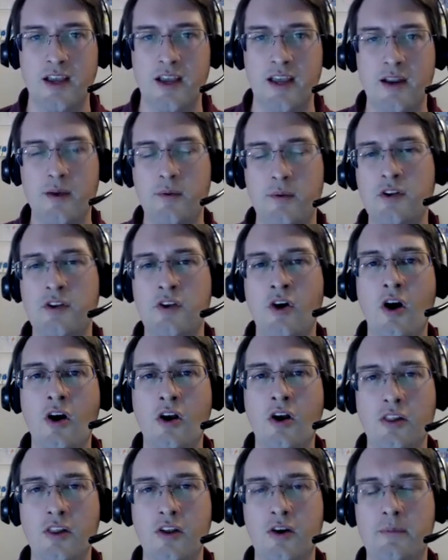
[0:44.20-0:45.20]
And I want to talk
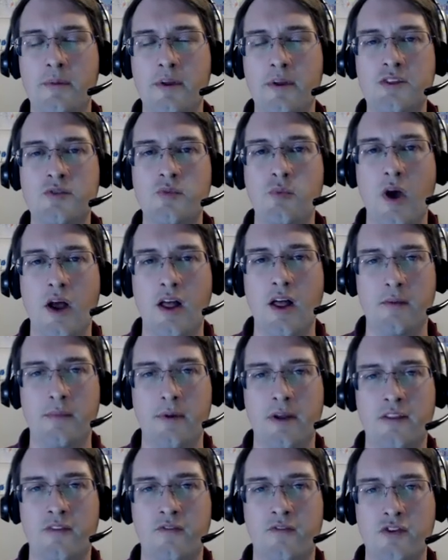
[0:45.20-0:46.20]
a little bit as well
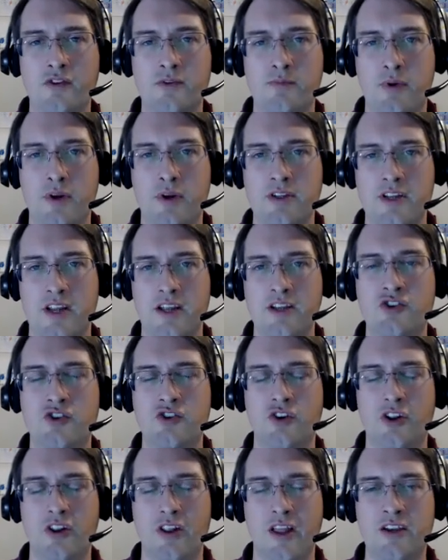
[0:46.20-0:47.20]
about the first
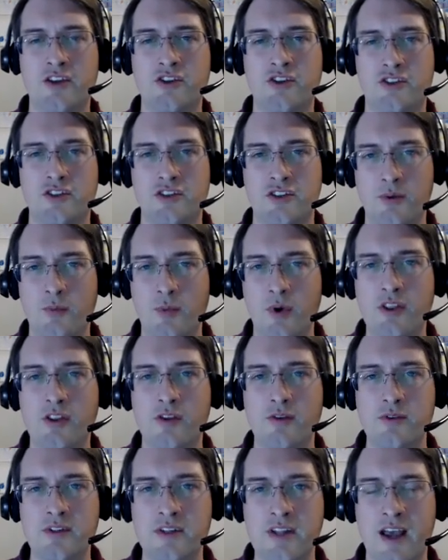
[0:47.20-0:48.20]
presidential elections and what
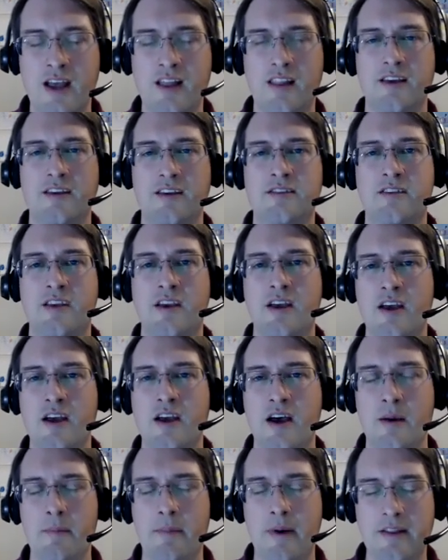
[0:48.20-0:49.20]
those tell us
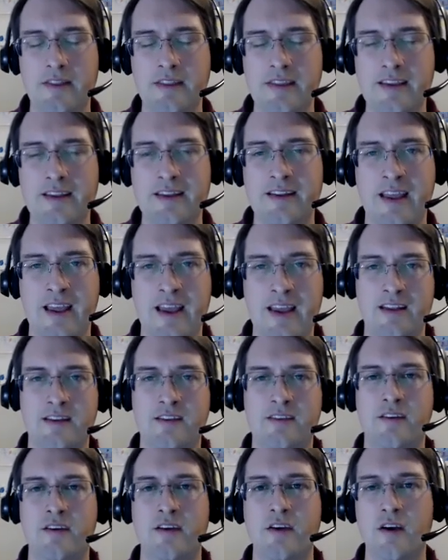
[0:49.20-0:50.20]
about the
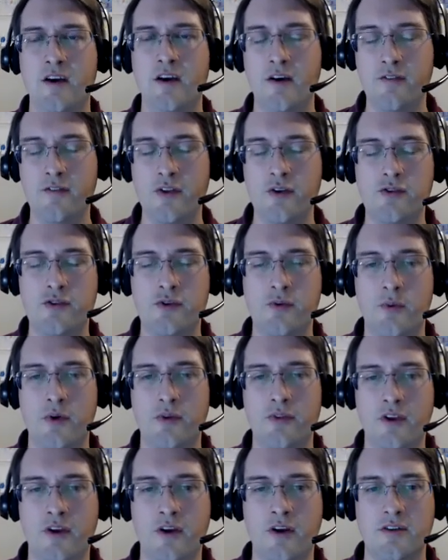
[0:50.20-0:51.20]
intent of those who
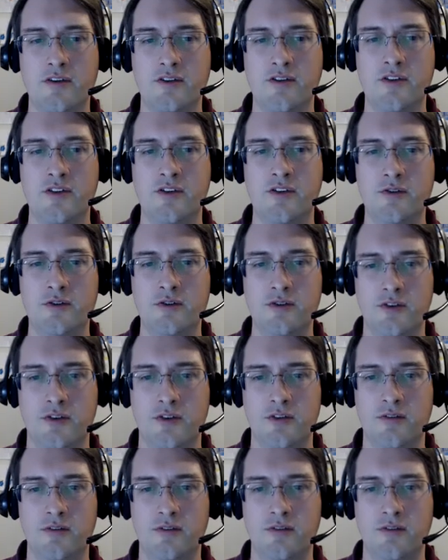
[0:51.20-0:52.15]
wrote the Constitution.